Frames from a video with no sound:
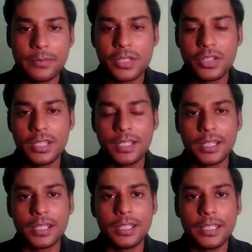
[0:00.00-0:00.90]
in APG
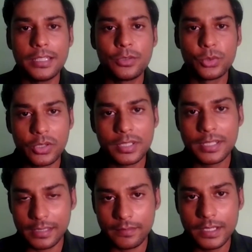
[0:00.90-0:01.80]
in
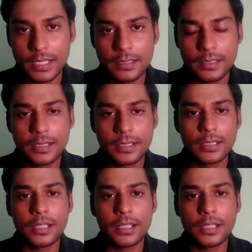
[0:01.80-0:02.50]
2017